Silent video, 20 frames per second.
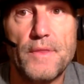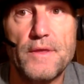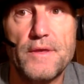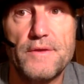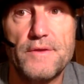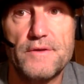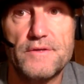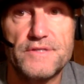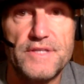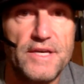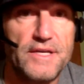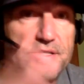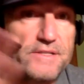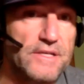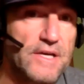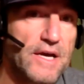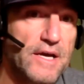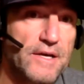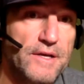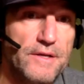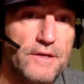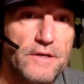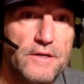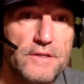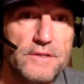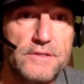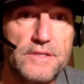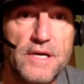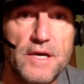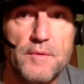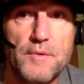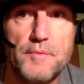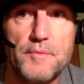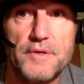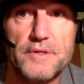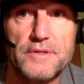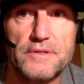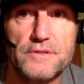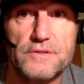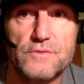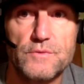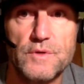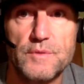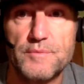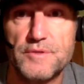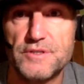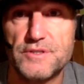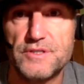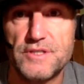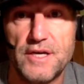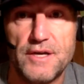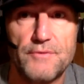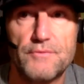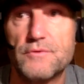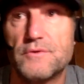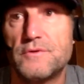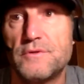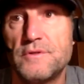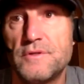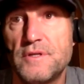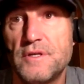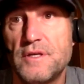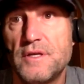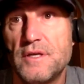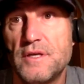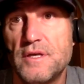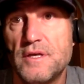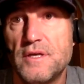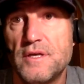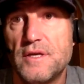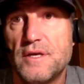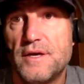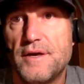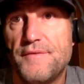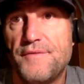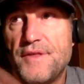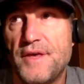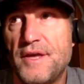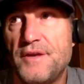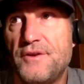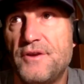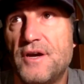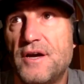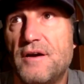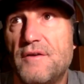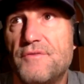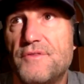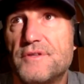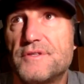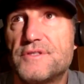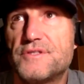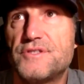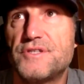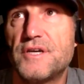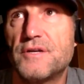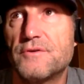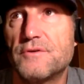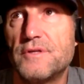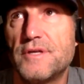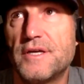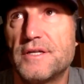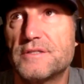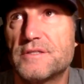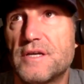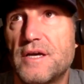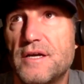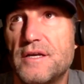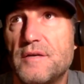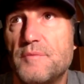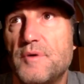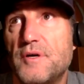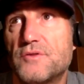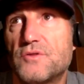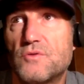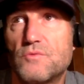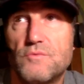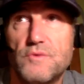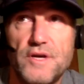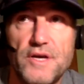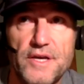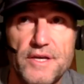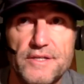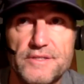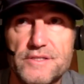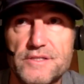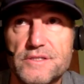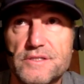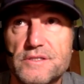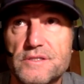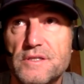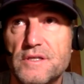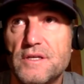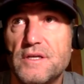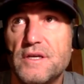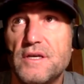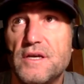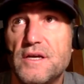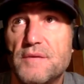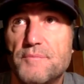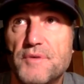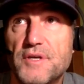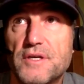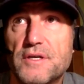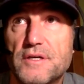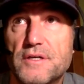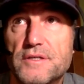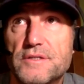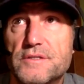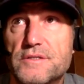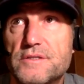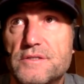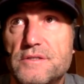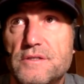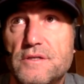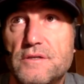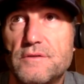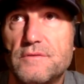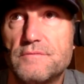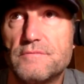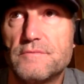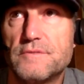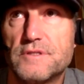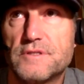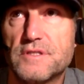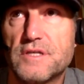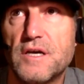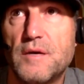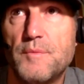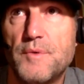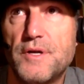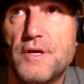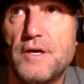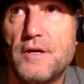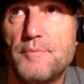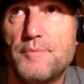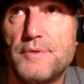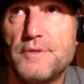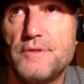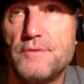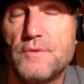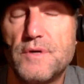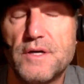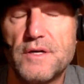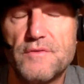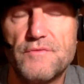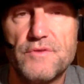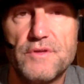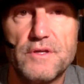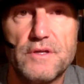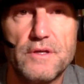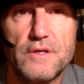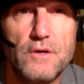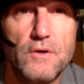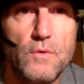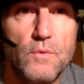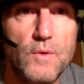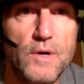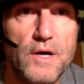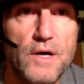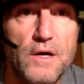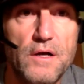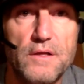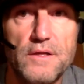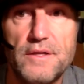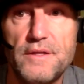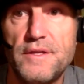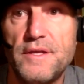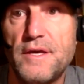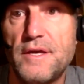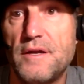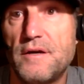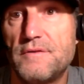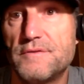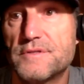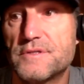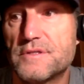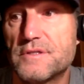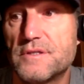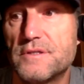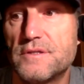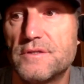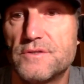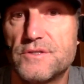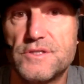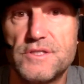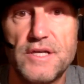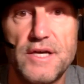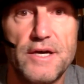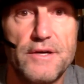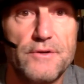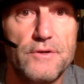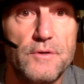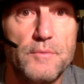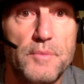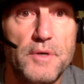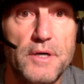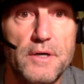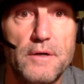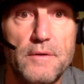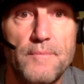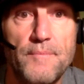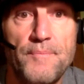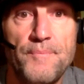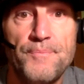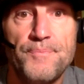there's anxiety all the time about the swim in general, and then you have this general anxiety about the race because it's coming up and you want everything to go well, and then all of a sudden there's chatter about